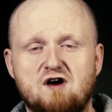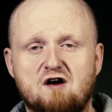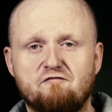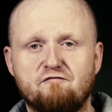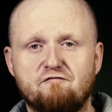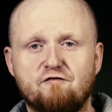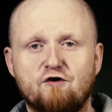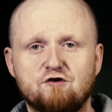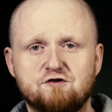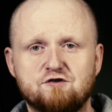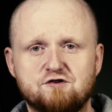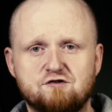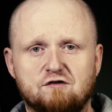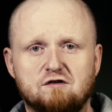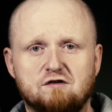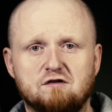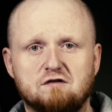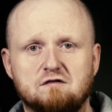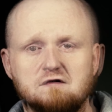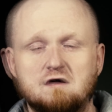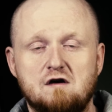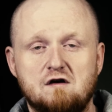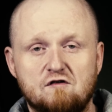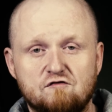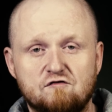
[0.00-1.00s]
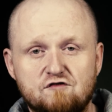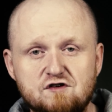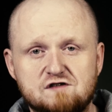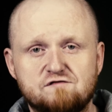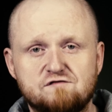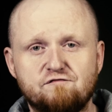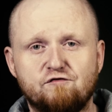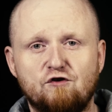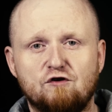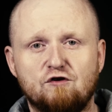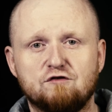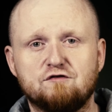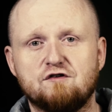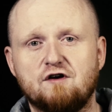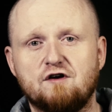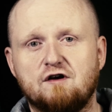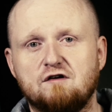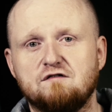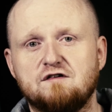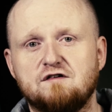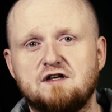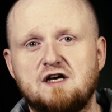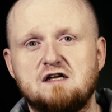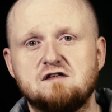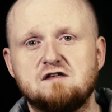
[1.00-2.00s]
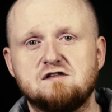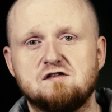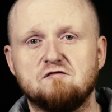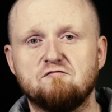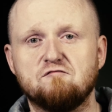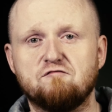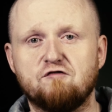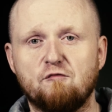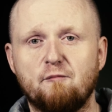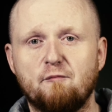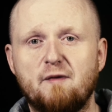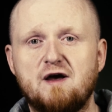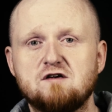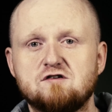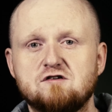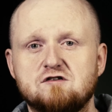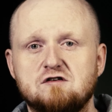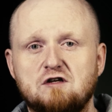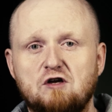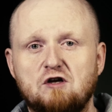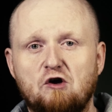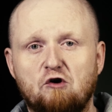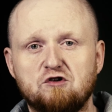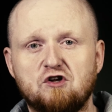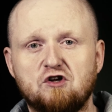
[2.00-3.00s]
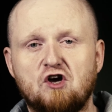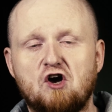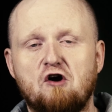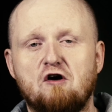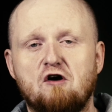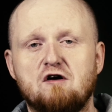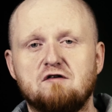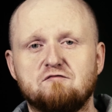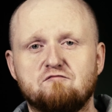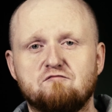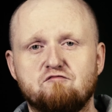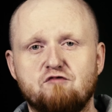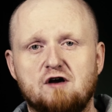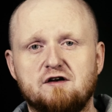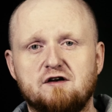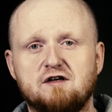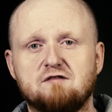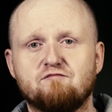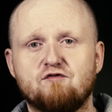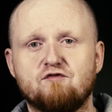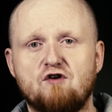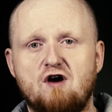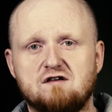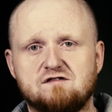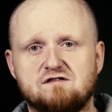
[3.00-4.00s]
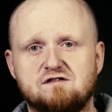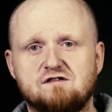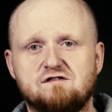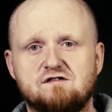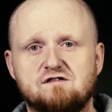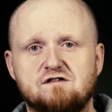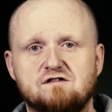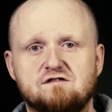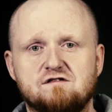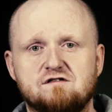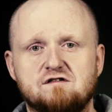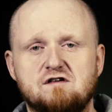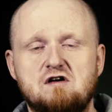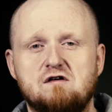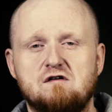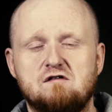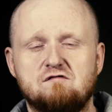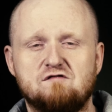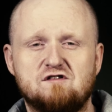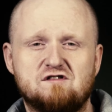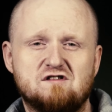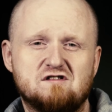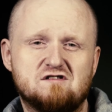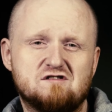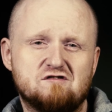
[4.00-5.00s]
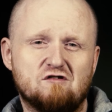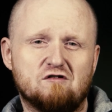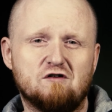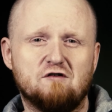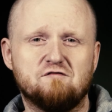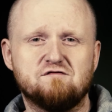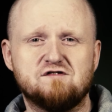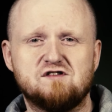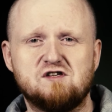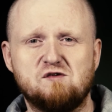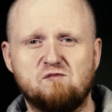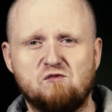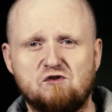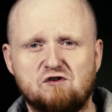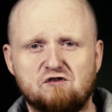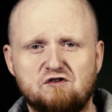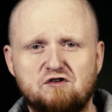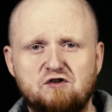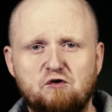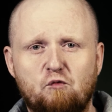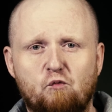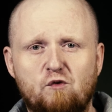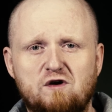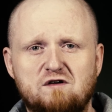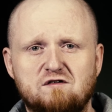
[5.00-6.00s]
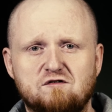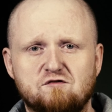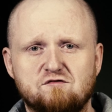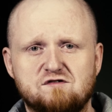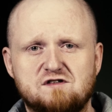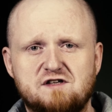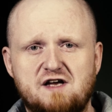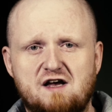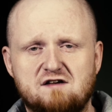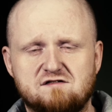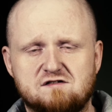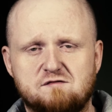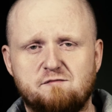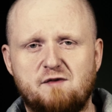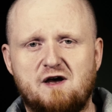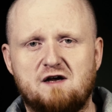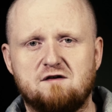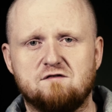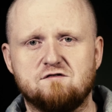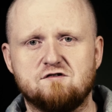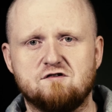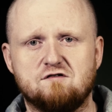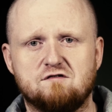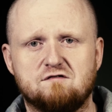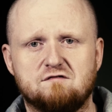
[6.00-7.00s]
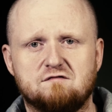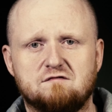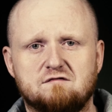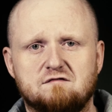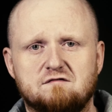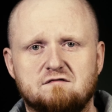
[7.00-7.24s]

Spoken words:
are virtual. This folder contains information on current running processes. This is sort of similar to Windows Task Manager.